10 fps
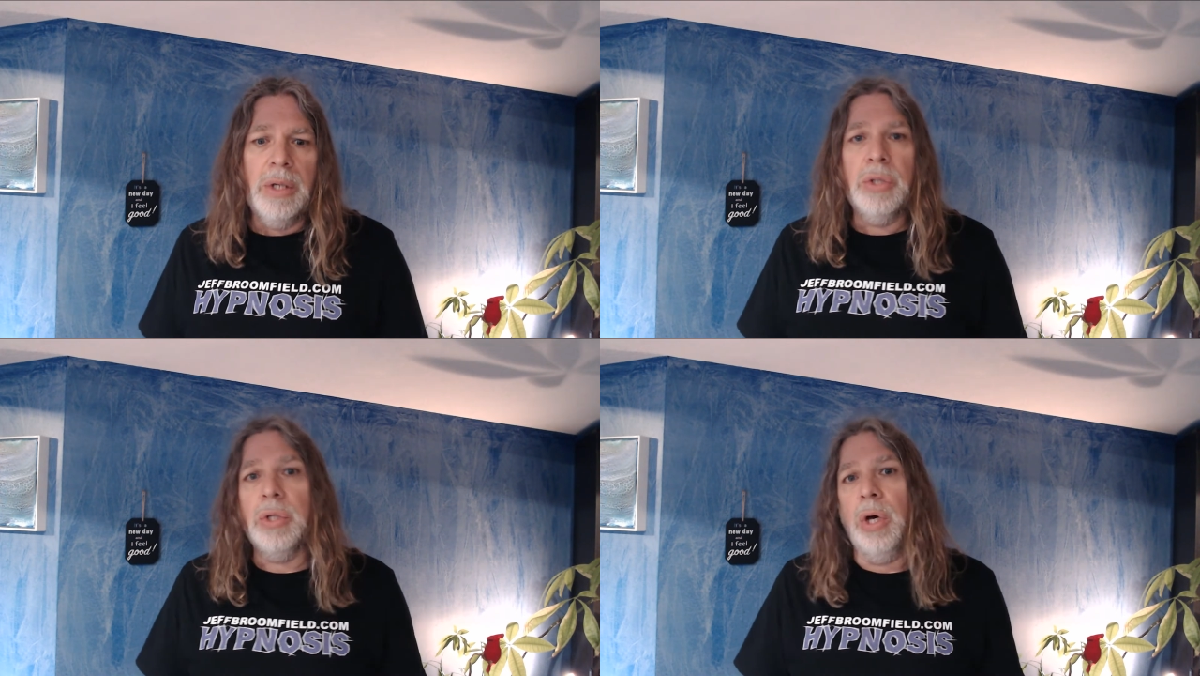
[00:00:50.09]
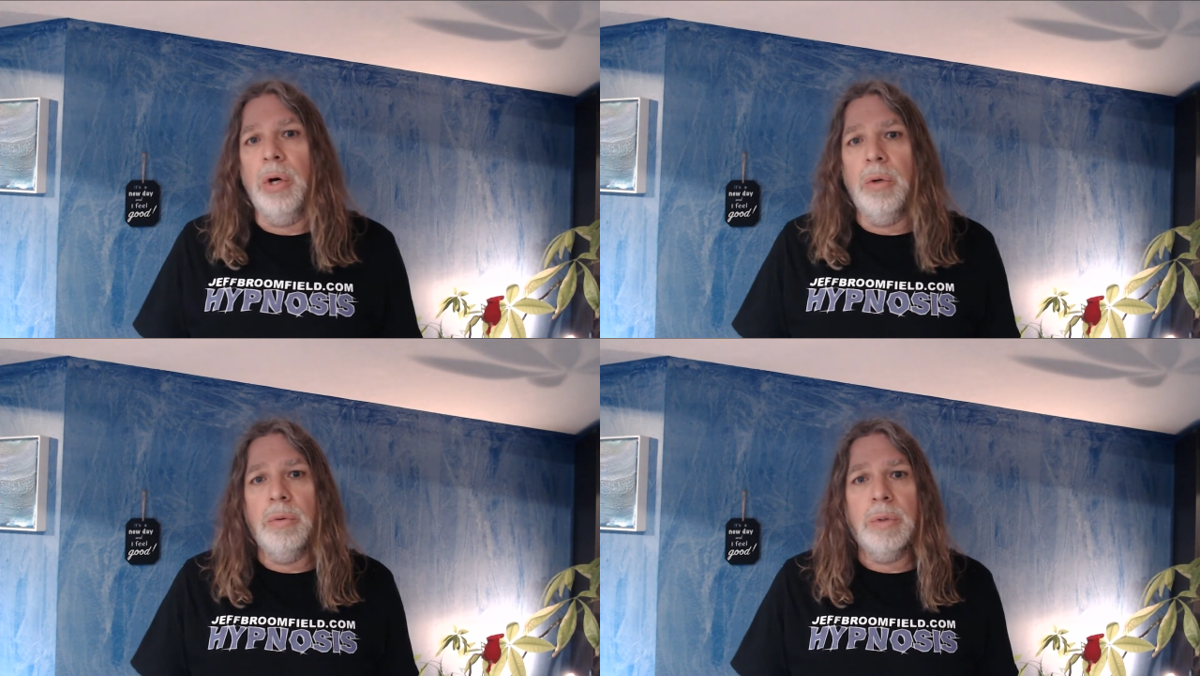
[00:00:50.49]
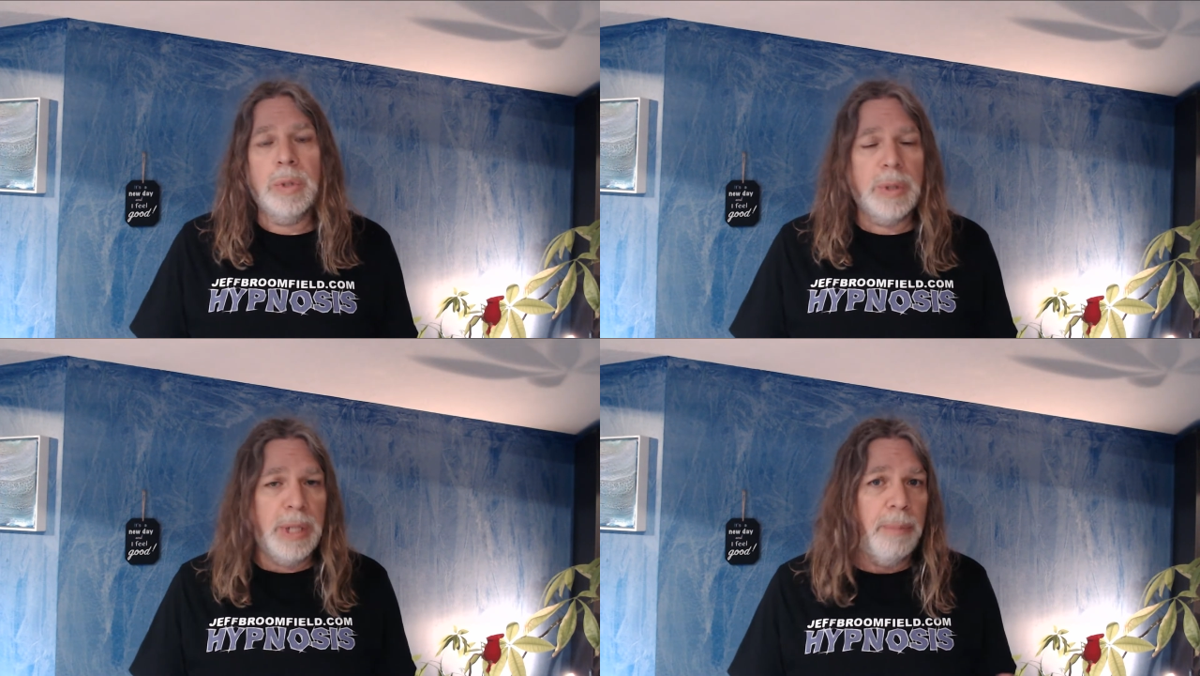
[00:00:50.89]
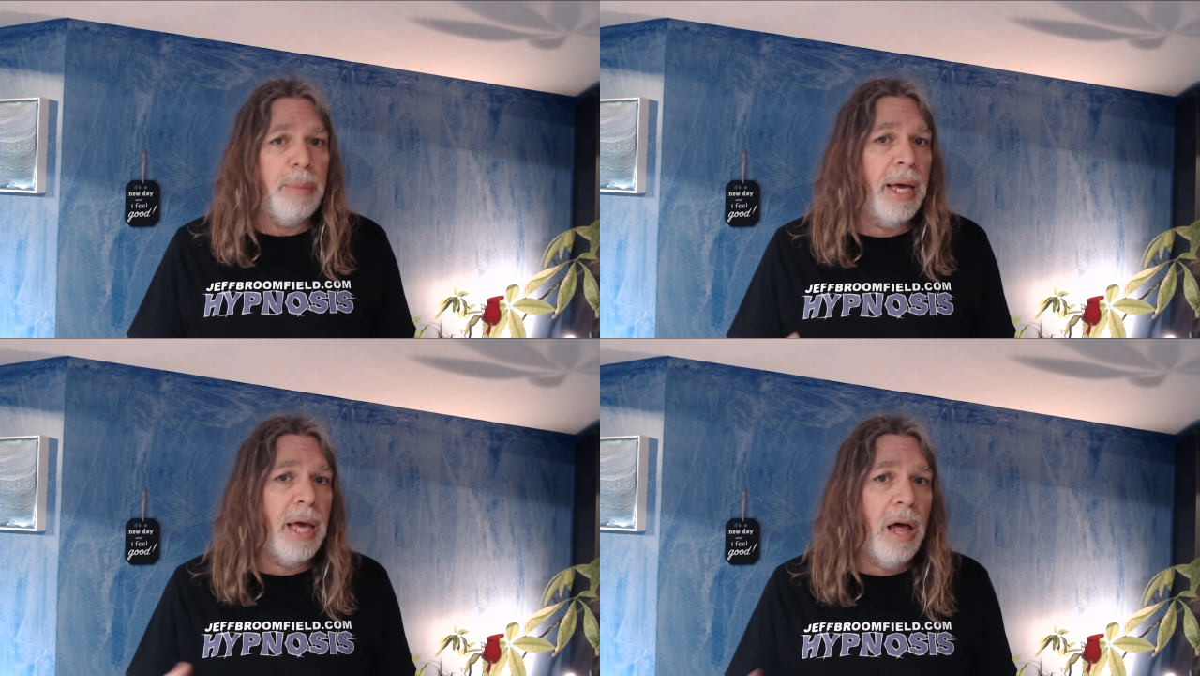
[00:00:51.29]
So see a
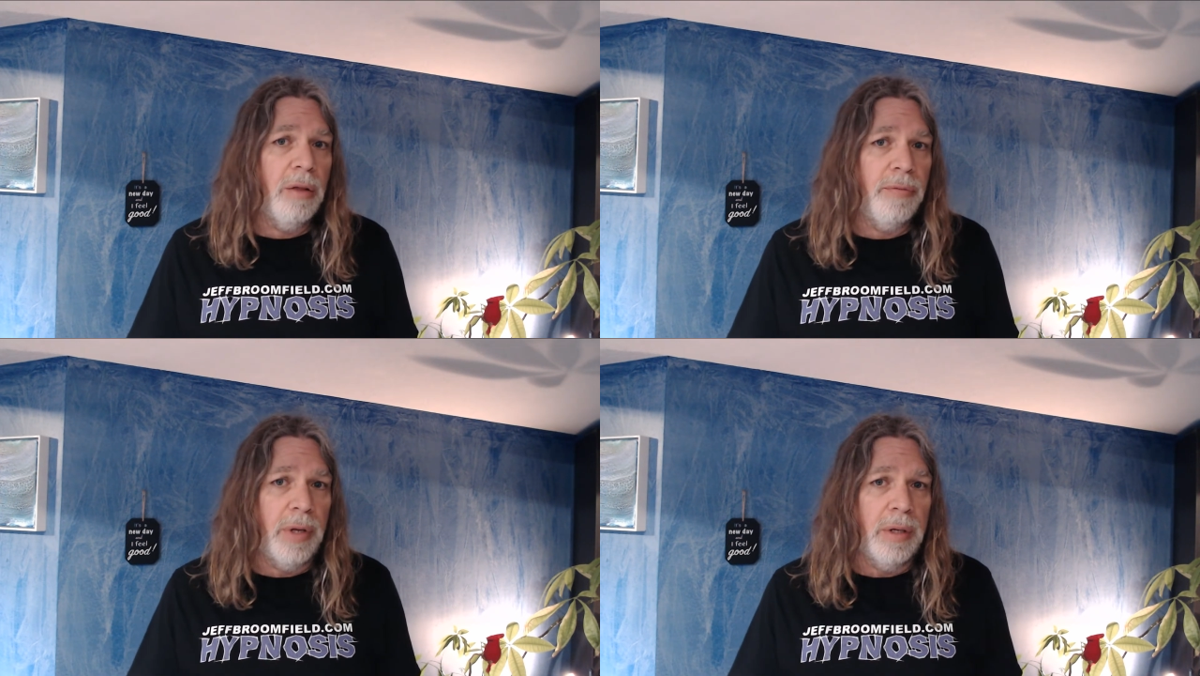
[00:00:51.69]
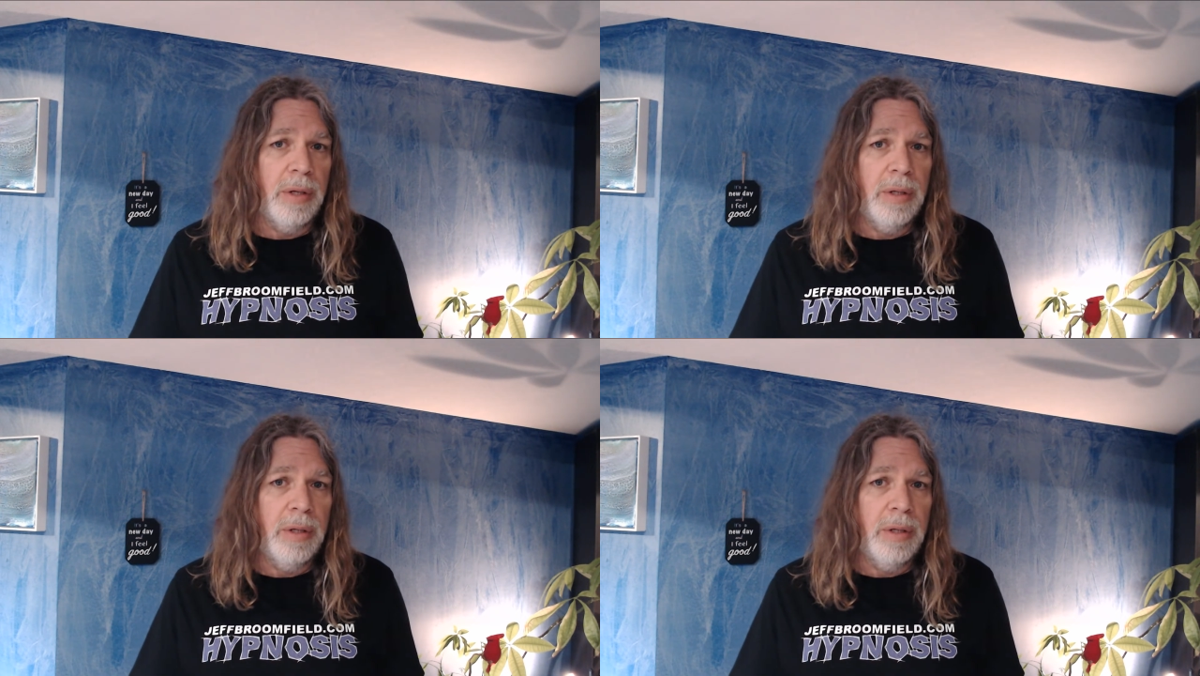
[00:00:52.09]
pink elephant.